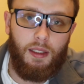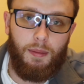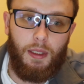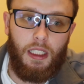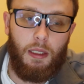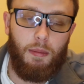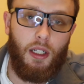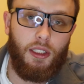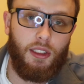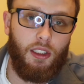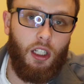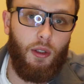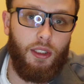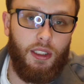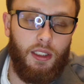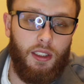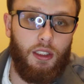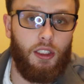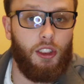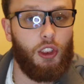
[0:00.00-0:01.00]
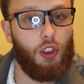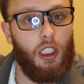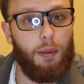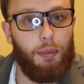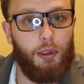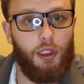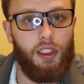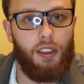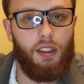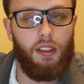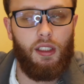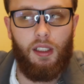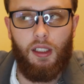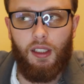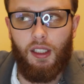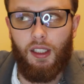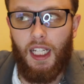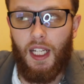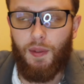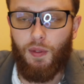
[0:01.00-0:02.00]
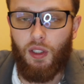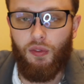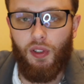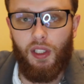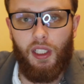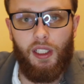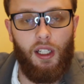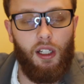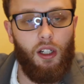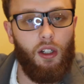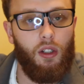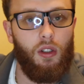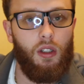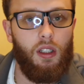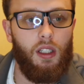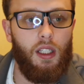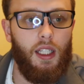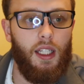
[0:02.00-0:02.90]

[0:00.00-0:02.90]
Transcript: Email is always in the description and every video,